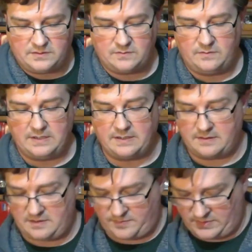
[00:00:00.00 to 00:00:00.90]
We got a
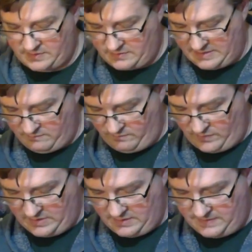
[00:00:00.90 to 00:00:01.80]
couple of great
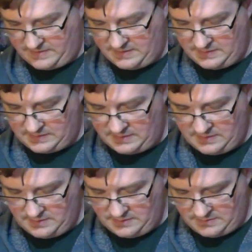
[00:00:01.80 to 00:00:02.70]
big things
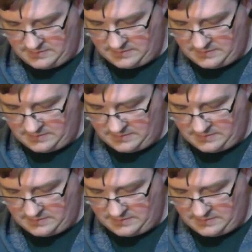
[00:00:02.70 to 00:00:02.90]
here.